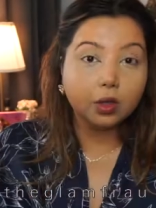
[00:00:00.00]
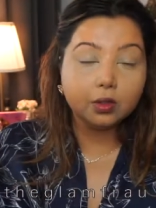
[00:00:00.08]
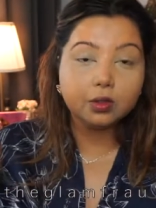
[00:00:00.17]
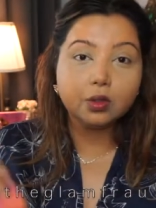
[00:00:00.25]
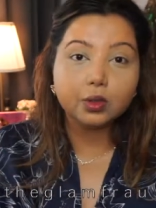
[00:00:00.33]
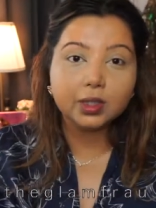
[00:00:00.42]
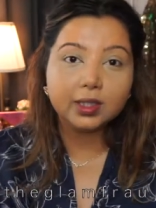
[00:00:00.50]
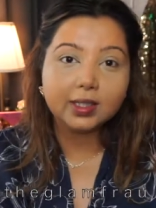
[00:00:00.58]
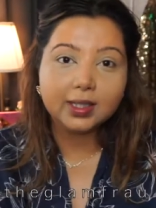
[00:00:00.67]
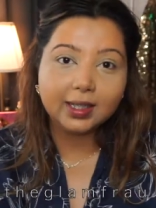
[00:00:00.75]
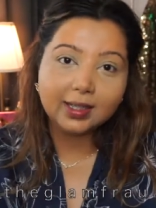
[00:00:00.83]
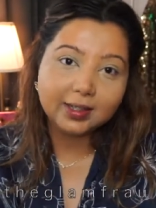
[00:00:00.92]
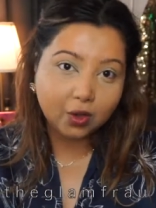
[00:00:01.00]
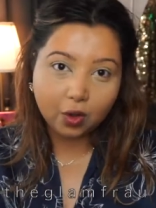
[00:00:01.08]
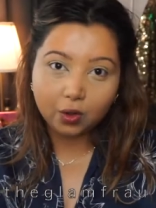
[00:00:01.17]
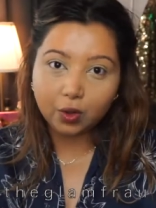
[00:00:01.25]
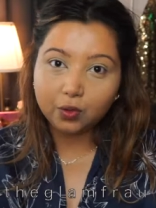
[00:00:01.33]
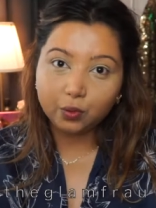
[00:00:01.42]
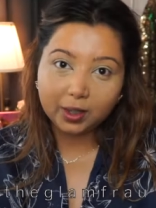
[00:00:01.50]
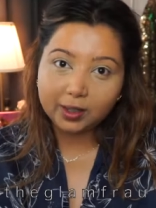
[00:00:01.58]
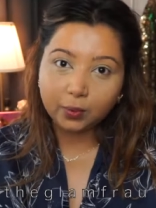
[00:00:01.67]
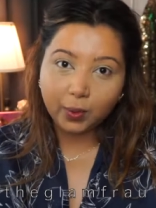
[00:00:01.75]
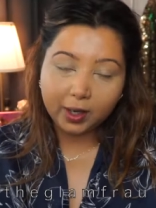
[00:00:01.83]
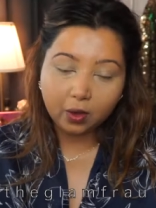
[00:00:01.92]
So the concealer has gone on really
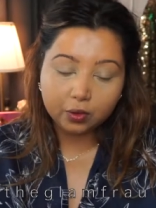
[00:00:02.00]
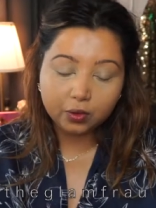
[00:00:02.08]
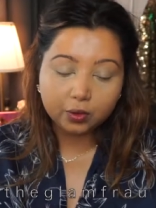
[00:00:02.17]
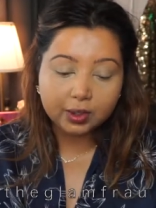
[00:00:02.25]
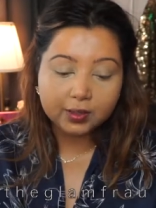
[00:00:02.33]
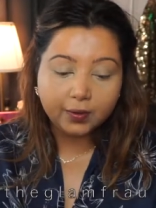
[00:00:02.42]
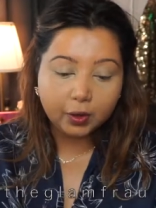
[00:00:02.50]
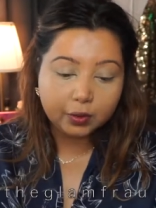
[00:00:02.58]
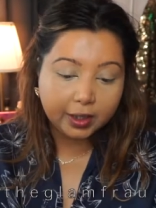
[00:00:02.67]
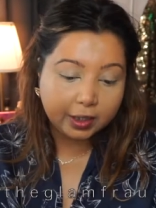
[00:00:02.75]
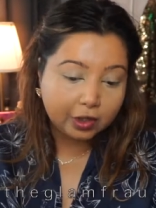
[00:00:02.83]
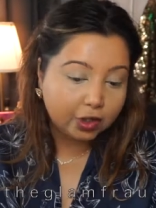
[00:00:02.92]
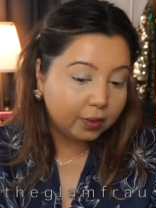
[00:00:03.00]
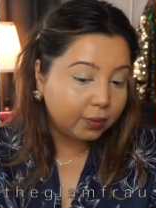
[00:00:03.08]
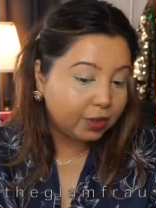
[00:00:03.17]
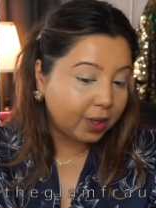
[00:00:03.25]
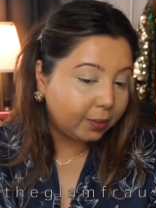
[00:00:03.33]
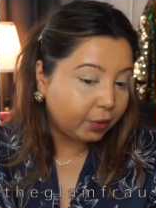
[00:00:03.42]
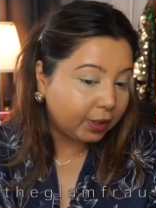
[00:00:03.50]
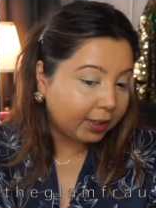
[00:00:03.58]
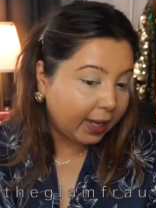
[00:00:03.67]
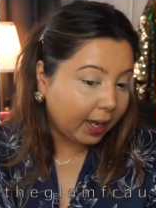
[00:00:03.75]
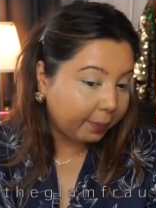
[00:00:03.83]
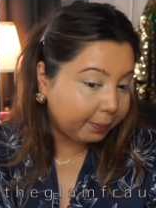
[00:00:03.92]
well onto this foundation, which I'm really
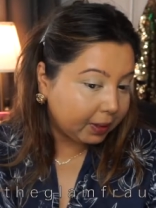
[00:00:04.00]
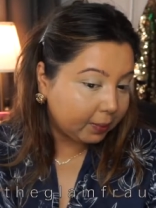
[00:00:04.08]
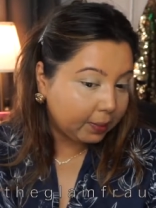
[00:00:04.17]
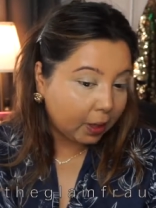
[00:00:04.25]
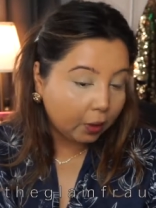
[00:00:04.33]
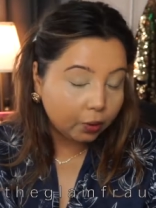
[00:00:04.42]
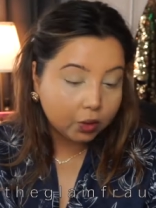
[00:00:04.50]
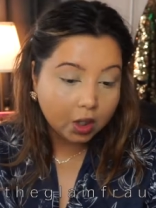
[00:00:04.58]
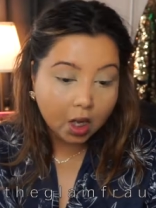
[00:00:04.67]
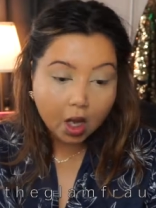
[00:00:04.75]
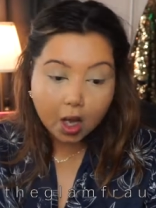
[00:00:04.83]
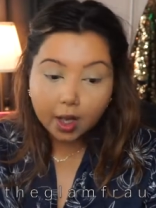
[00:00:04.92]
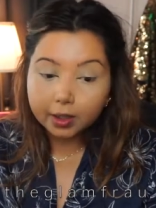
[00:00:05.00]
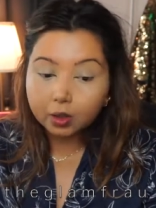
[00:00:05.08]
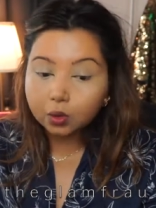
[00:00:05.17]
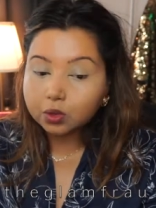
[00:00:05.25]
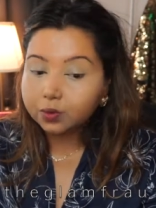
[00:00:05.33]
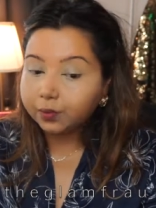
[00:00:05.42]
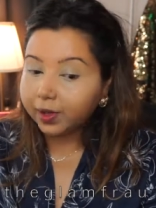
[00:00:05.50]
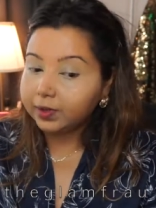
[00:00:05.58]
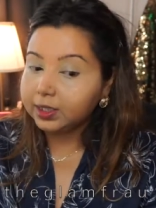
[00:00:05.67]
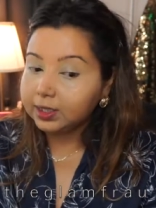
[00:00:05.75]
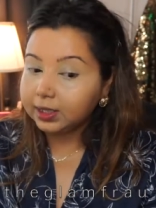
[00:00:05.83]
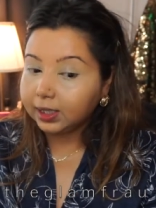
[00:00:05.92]
happy about. It looks very
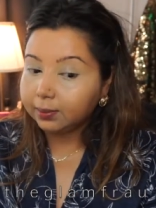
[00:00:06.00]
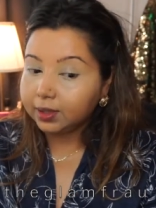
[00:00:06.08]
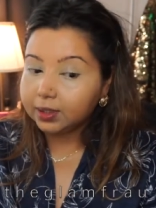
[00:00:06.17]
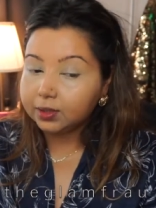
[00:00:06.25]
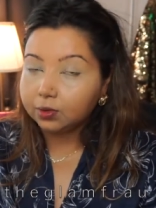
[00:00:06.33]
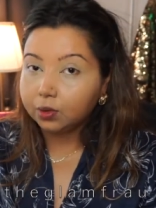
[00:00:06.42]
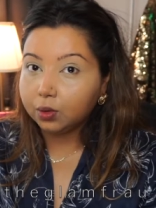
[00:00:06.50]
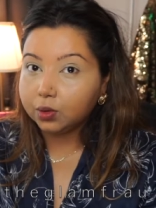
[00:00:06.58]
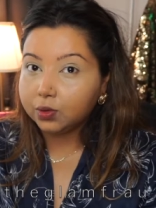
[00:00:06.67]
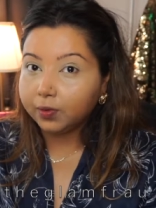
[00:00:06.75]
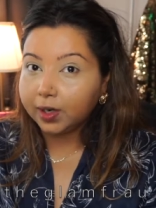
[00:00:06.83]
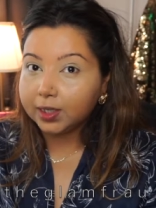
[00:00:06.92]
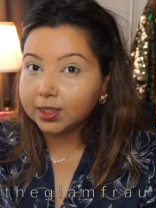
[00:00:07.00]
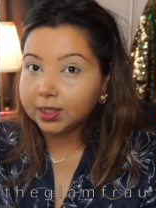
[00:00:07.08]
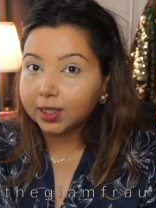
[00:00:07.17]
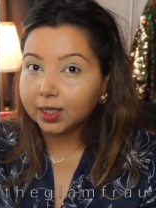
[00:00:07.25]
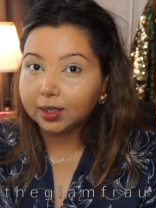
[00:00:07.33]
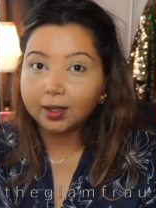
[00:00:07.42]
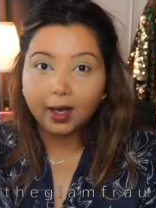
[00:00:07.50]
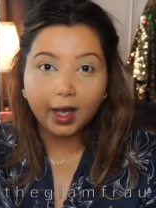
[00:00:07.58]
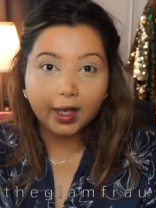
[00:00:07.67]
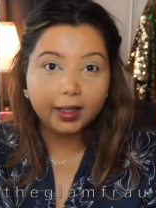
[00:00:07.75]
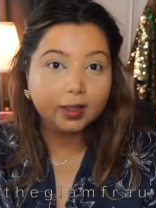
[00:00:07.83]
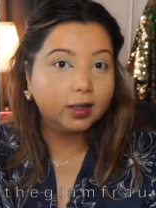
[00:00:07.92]
seamless, it looks very
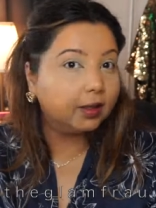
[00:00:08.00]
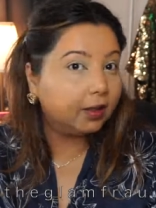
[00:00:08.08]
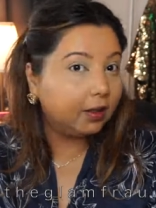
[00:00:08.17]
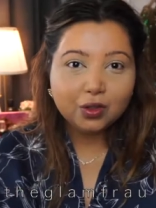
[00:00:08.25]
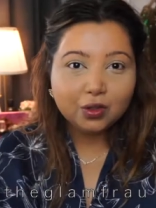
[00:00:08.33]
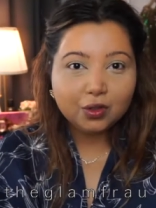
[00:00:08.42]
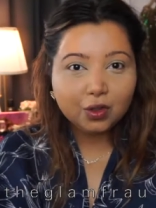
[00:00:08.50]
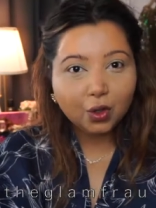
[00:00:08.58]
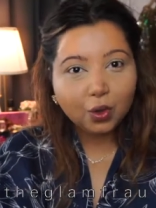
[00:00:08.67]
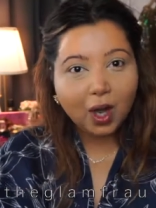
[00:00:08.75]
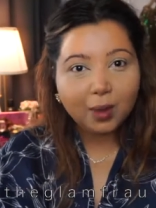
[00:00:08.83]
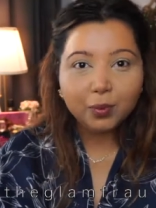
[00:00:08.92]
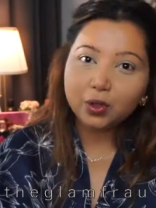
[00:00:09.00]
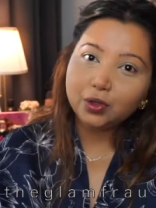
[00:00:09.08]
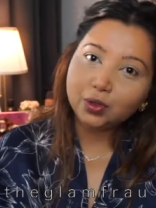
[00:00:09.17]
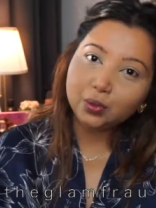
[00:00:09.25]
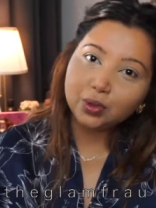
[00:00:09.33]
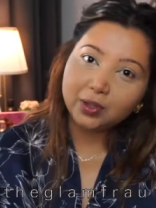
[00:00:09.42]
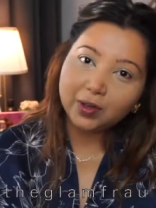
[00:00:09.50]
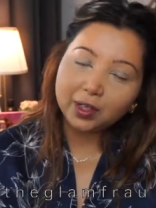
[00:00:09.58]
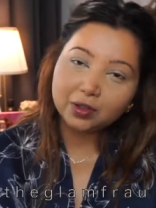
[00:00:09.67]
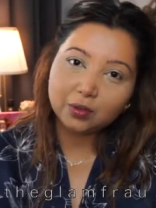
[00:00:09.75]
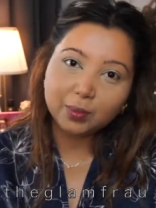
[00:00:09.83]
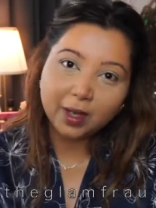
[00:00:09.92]
skin-like. So I'm gonna do the
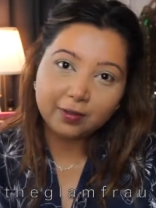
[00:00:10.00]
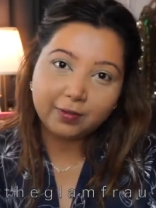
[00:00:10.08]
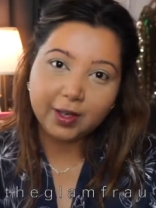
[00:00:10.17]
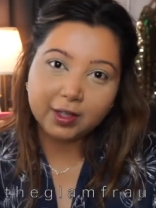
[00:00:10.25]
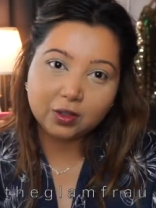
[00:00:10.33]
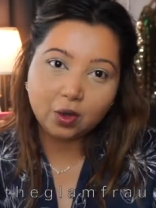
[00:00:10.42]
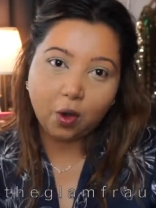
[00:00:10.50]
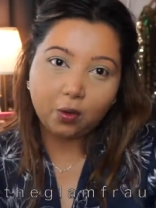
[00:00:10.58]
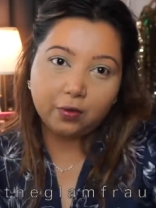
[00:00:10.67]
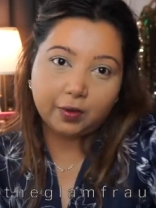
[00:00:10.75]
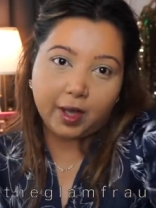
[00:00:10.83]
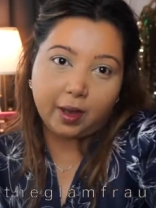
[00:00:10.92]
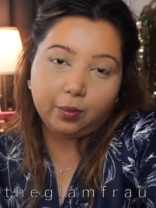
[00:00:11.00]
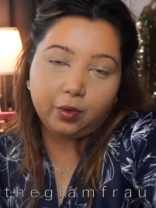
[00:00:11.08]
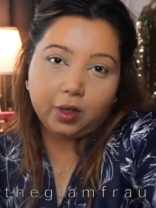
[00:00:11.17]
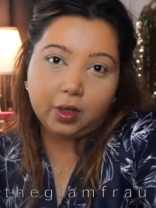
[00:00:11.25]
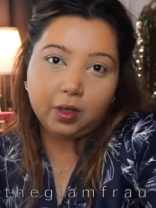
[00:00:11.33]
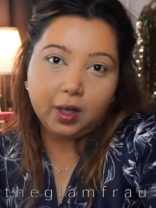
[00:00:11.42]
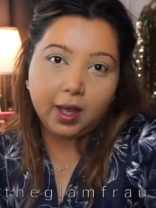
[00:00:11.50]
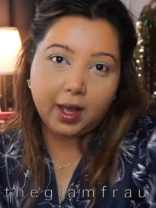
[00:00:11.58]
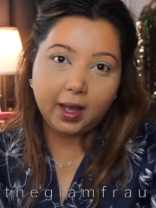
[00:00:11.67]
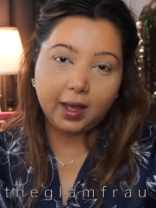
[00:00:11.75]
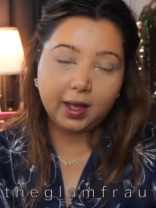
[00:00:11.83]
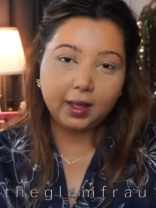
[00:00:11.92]
rest of my face off camera,
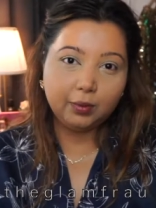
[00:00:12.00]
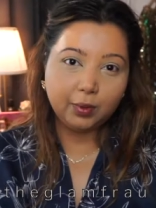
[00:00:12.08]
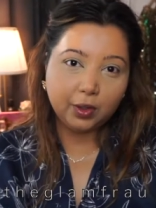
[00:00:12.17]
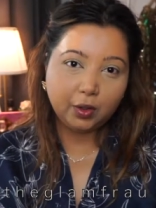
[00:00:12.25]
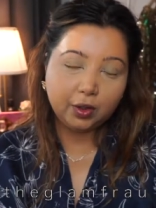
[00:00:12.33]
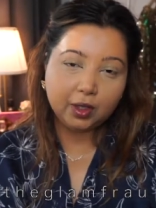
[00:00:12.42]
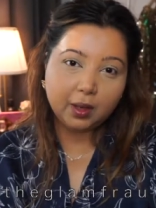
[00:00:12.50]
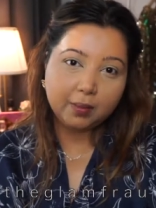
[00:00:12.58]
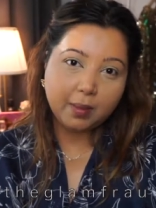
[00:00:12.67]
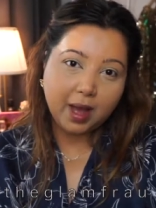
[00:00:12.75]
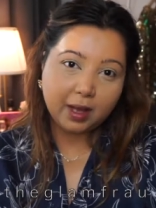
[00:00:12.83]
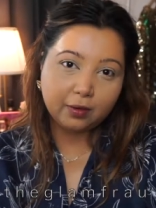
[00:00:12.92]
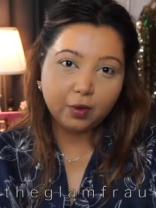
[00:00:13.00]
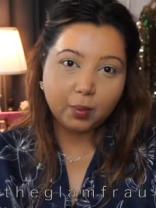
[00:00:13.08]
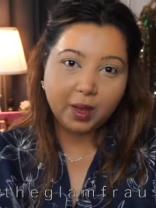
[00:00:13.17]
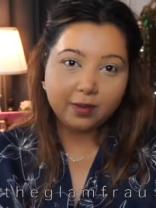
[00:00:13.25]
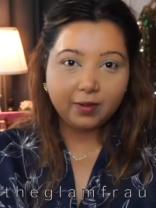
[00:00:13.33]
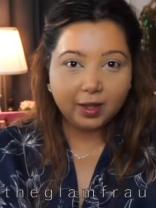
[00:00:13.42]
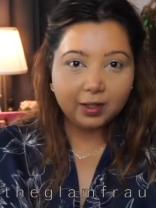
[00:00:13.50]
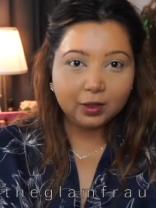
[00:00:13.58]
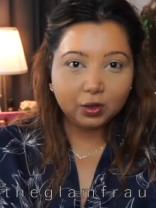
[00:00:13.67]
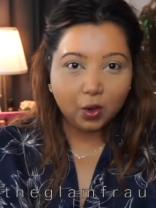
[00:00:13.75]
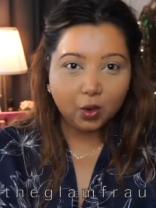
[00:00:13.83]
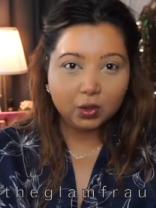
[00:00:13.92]
and we're gonna come back for my final
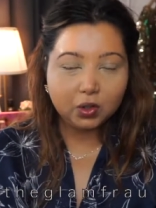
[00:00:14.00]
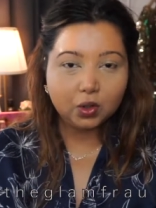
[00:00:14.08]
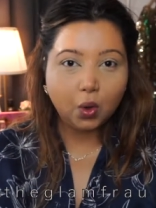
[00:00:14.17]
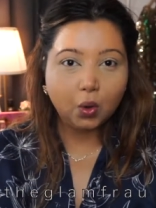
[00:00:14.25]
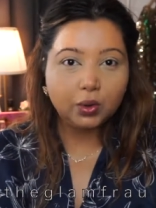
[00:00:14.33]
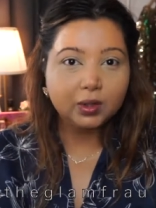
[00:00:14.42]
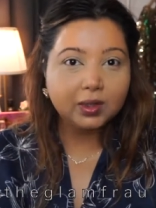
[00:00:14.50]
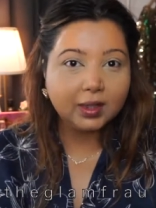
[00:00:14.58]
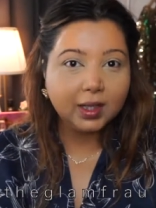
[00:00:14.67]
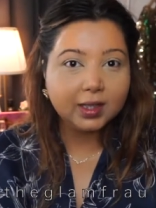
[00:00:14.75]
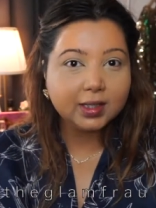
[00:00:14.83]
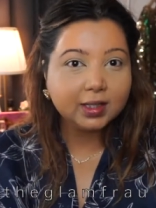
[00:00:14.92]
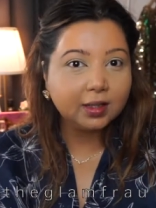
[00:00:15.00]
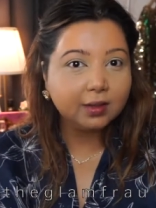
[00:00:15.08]
thoughts on this